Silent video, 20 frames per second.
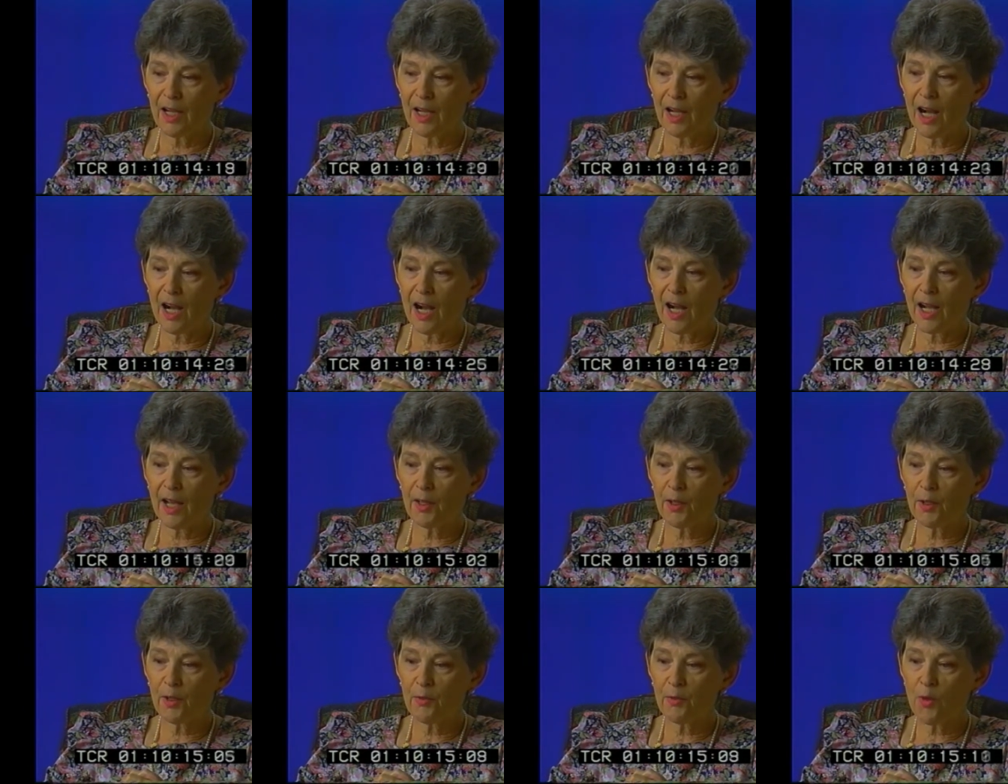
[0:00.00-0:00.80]
I
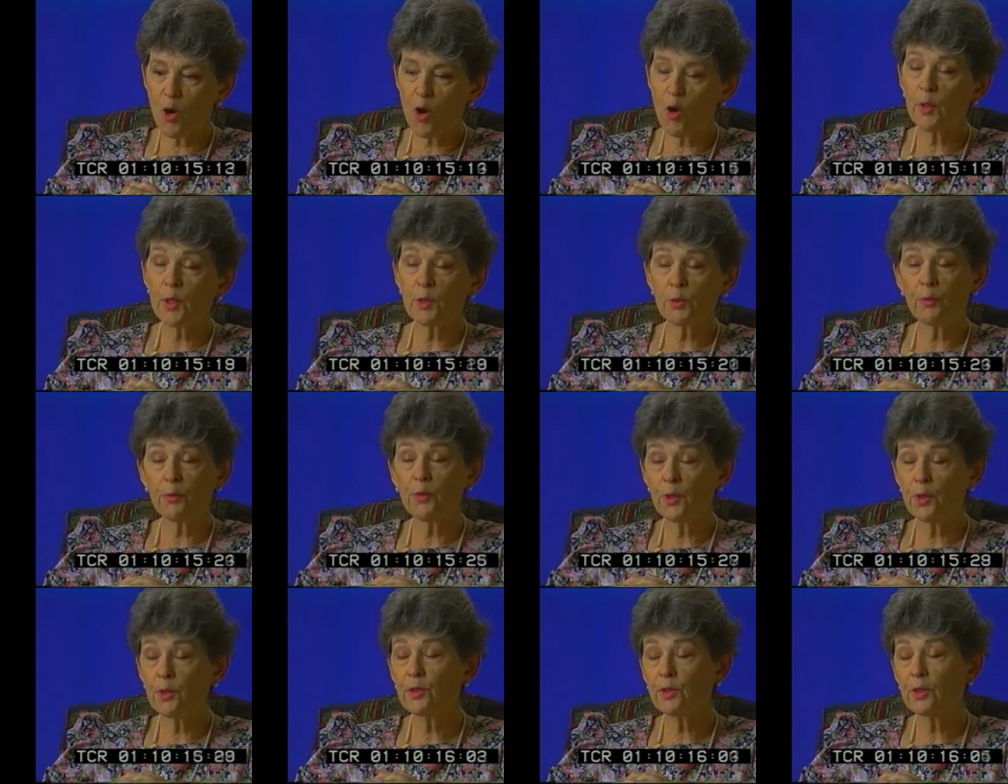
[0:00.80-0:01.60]
have always
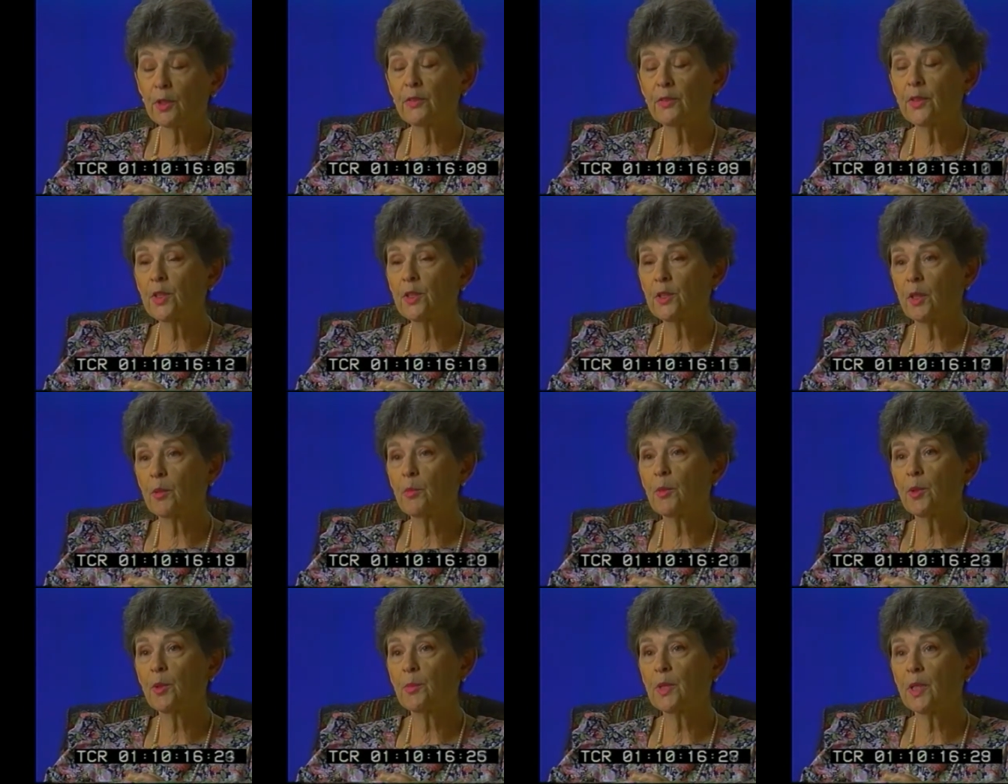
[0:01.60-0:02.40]
refused to live in the
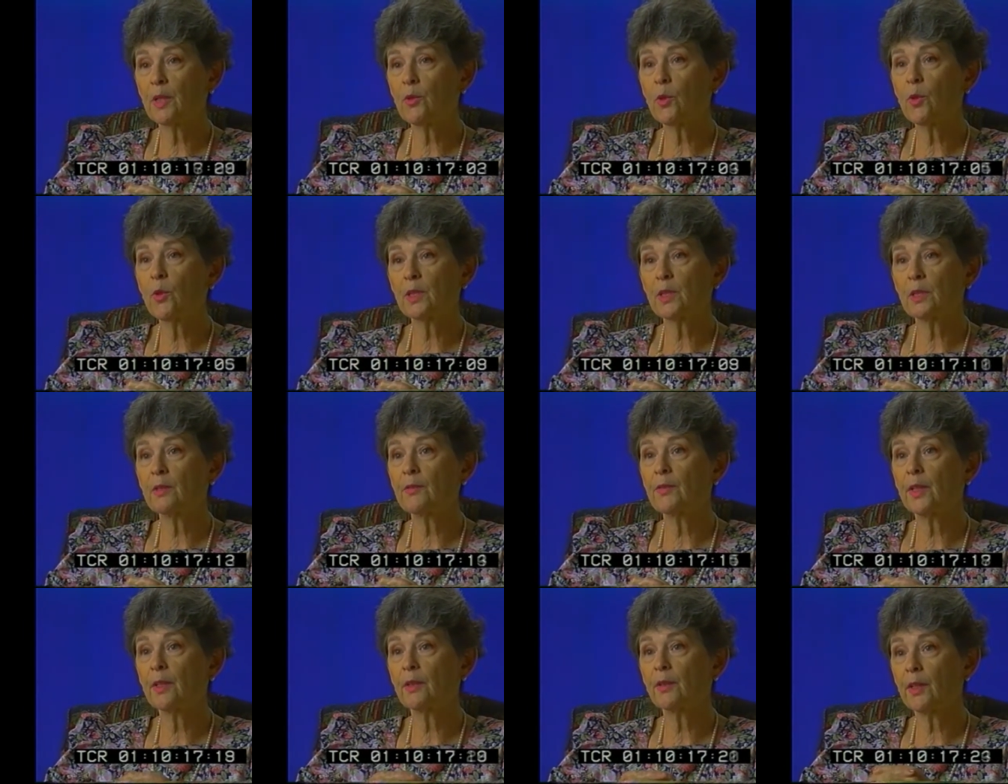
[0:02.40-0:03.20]
suburbs. I've always lived
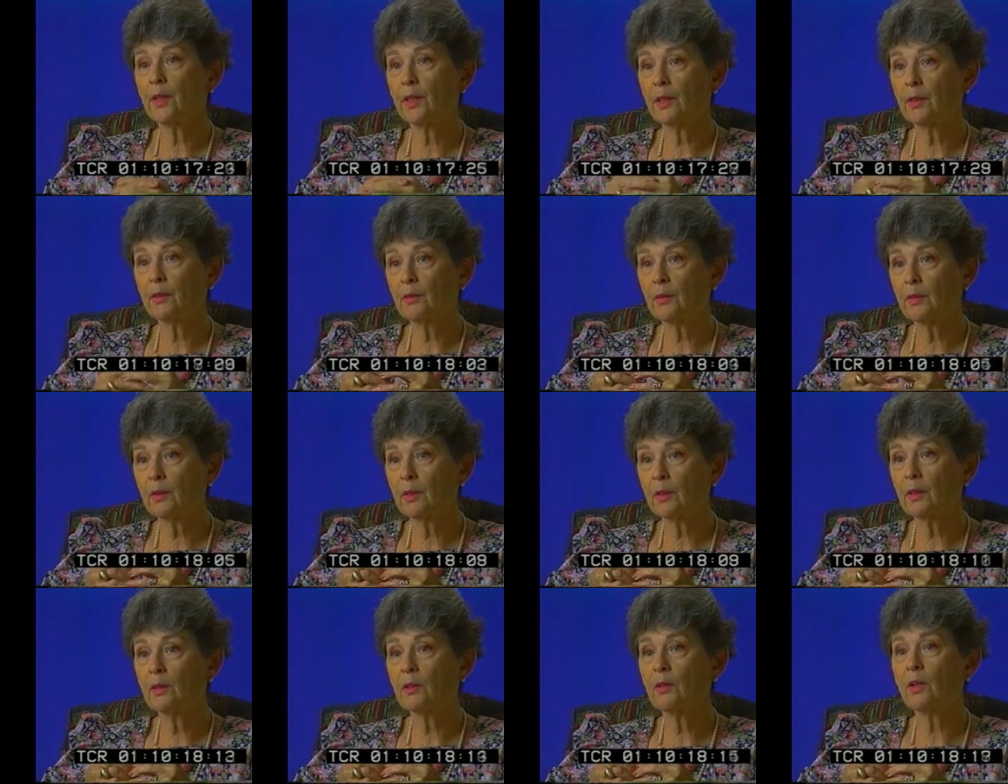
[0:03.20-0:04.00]
downtown
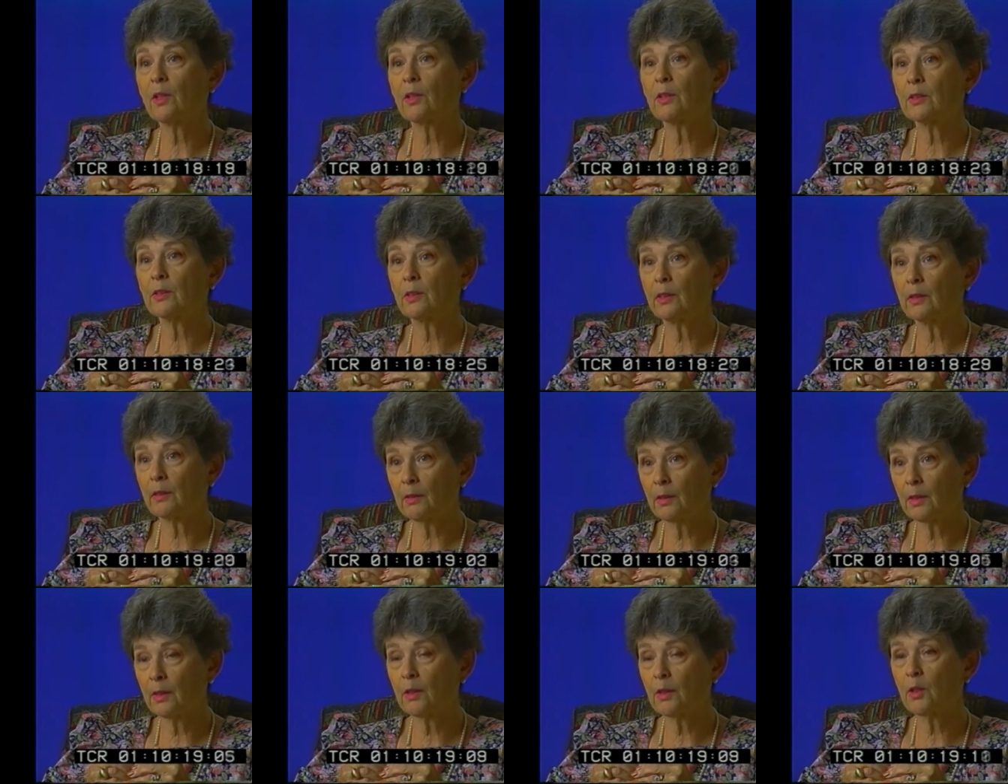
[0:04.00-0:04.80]
in Arkansas
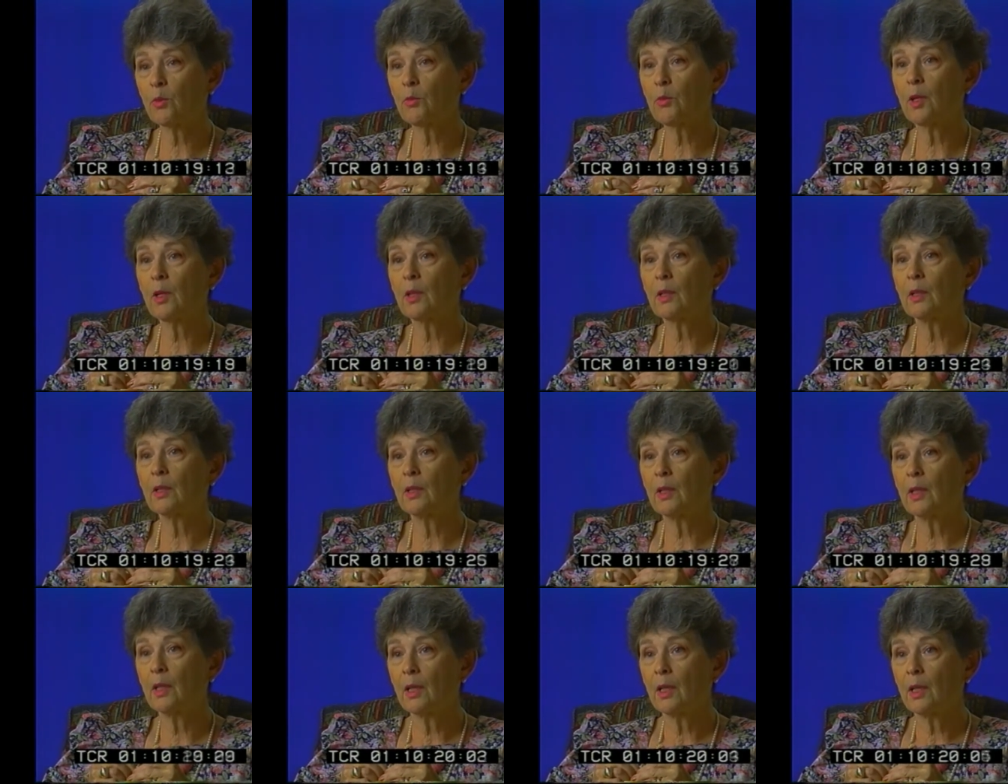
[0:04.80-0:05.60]
and Little Rock.
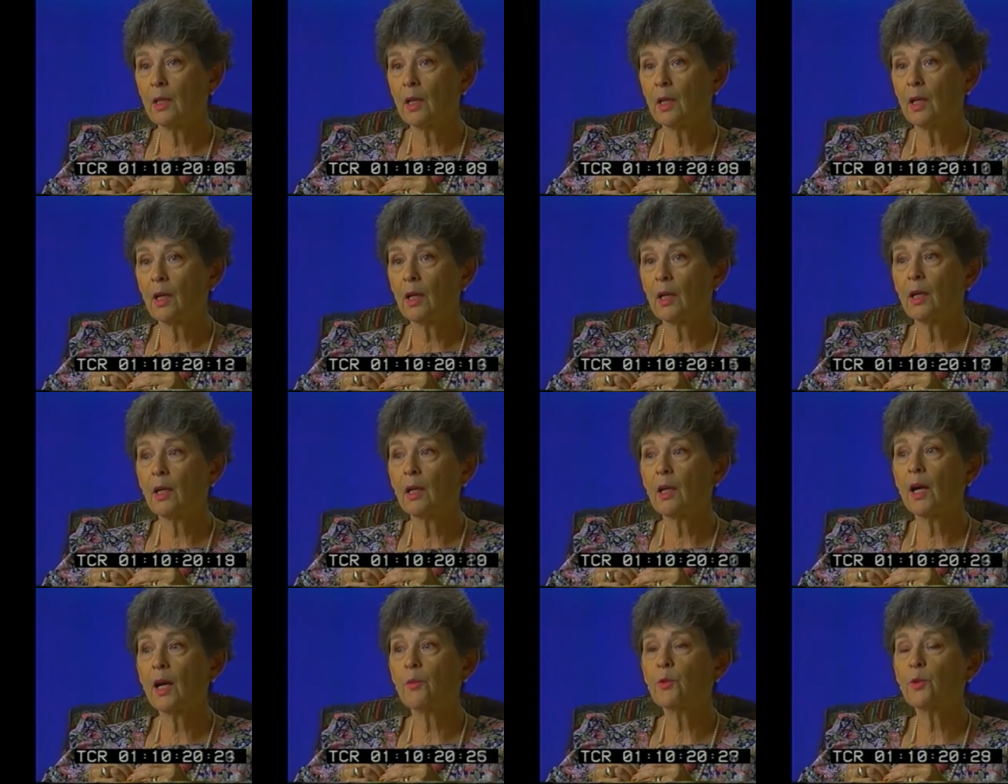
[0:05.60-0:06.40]

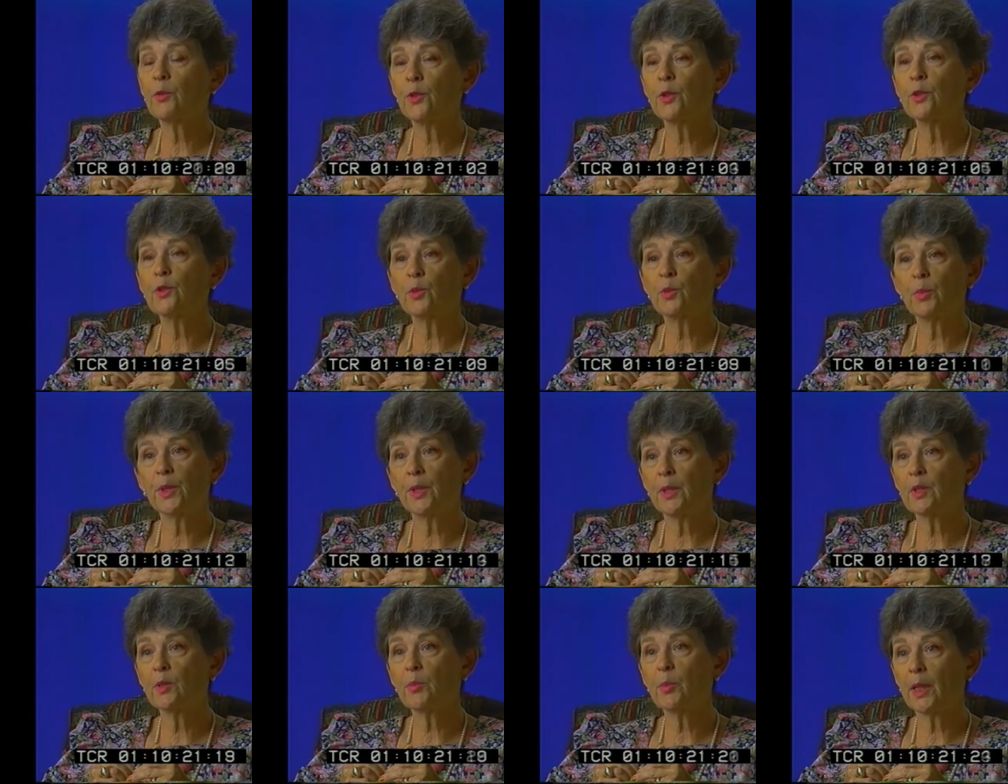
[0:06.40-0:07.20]
I refuse to
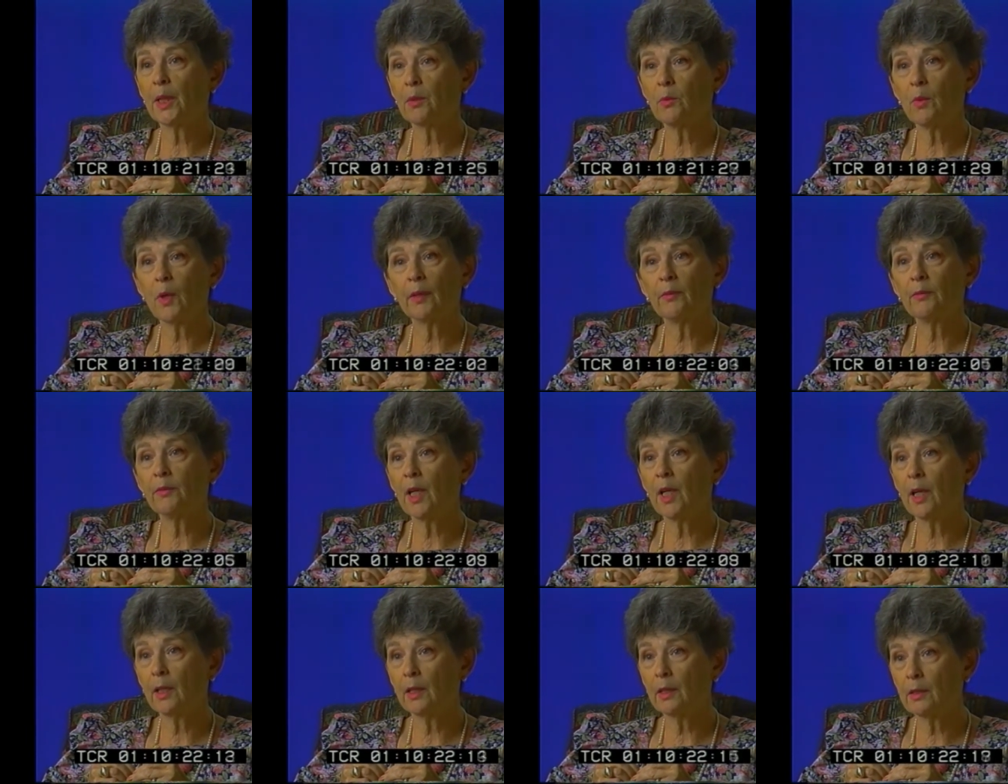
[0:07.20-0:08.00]
participate in white
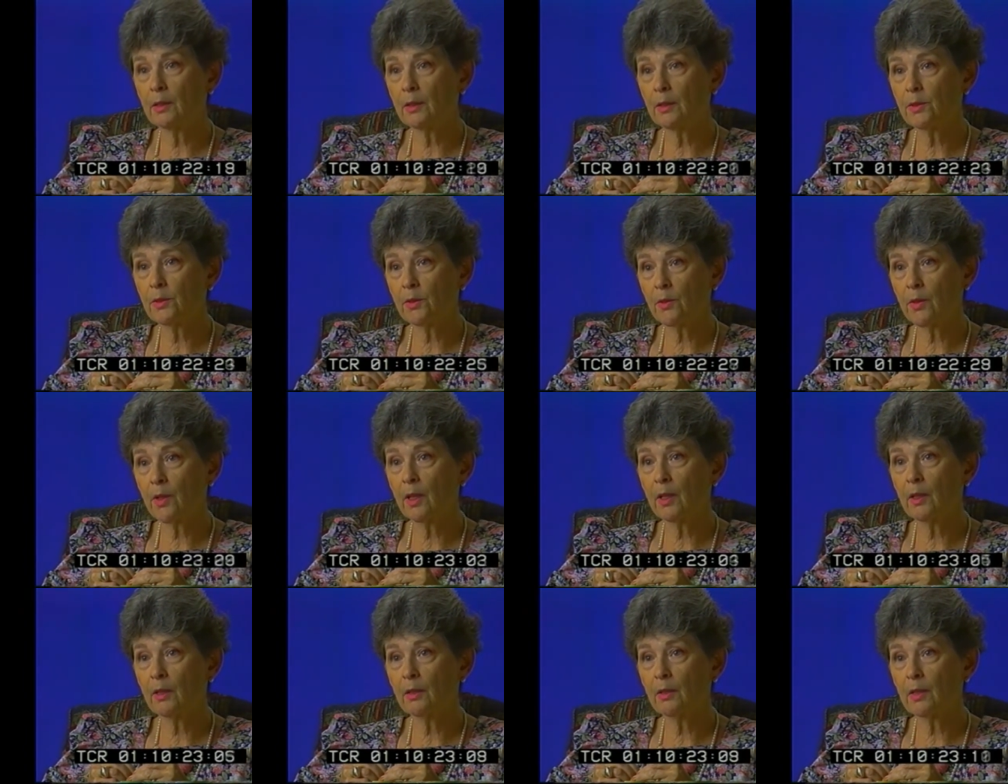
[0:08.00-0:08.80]
flight, so that
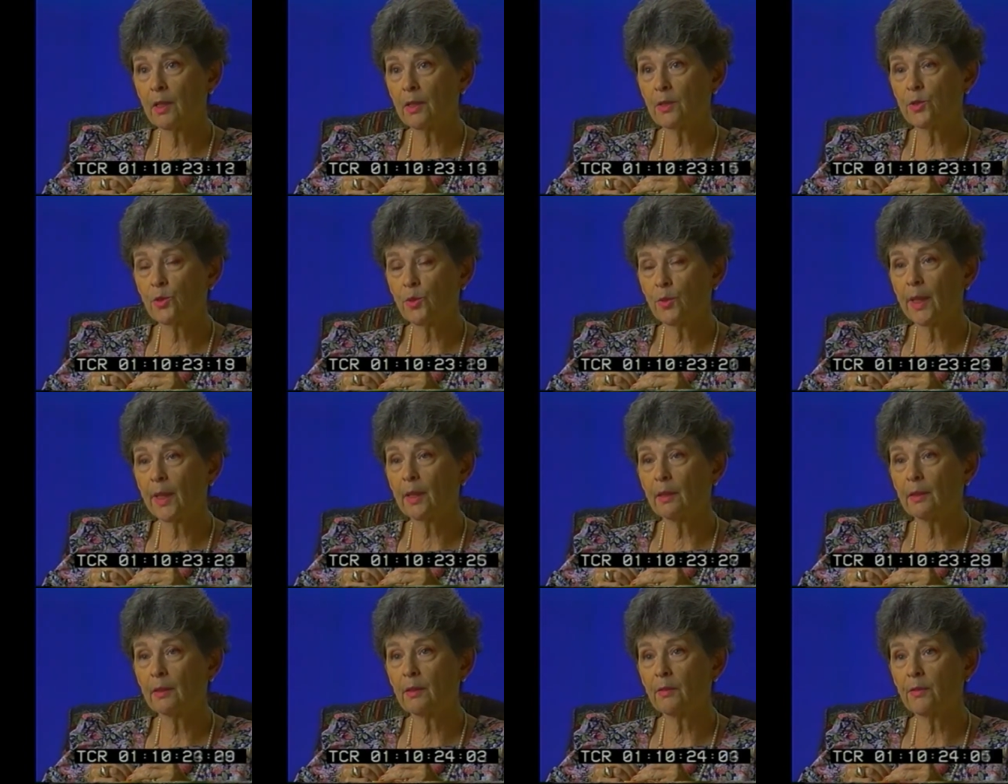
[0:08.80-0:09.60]
has
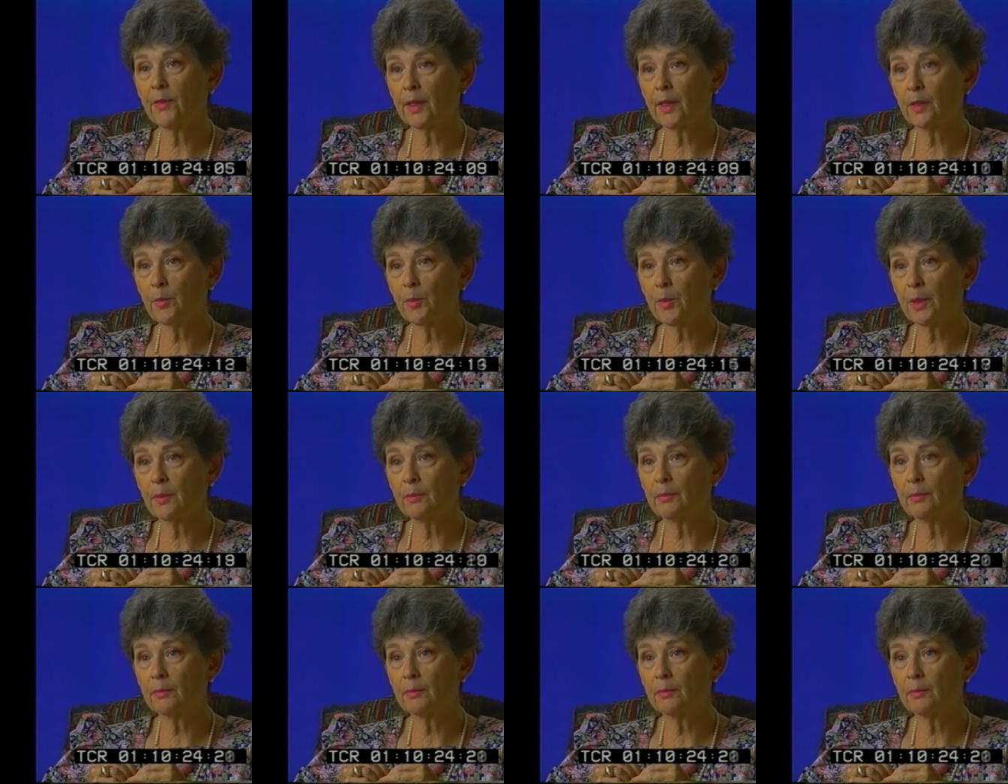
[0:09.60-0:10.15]
directly affected me.